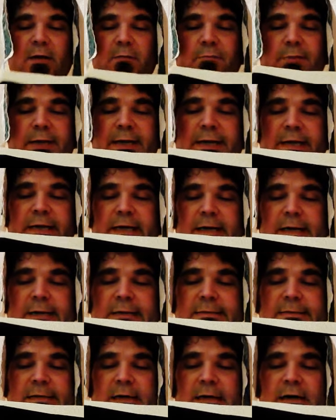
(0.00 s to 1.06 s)

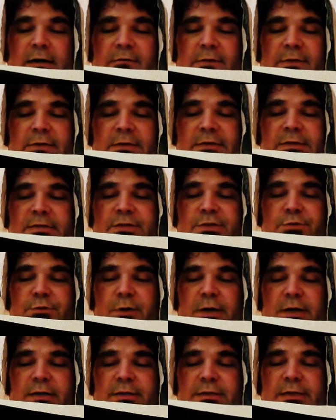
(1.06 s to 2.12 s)
because of the
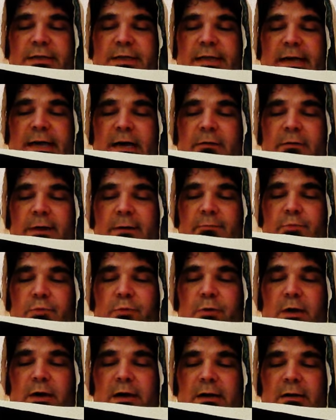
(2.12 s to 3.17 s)
destruction Yahweh
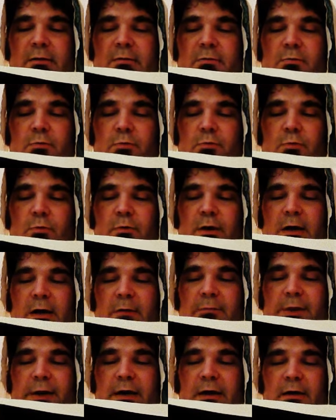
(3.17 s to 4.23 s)
brought
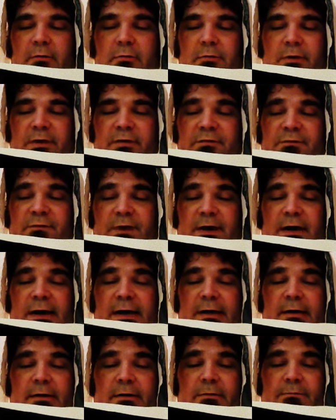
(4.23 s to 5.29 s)
about with
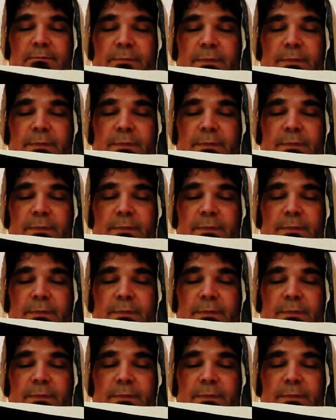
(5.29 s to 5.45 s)
fire.